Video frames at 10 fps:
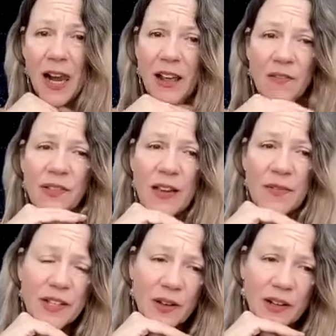If
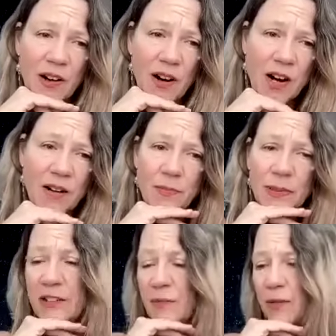life has felt hard,
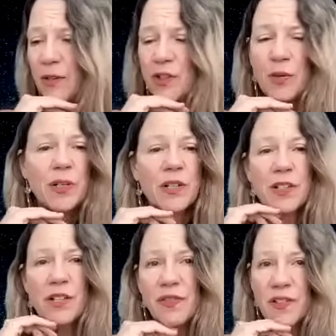believe me, when Jupiter's
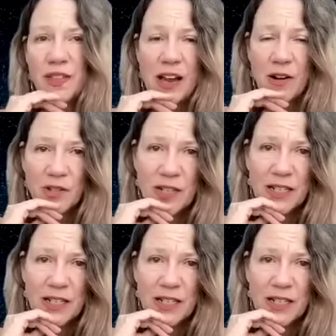in your fifth house,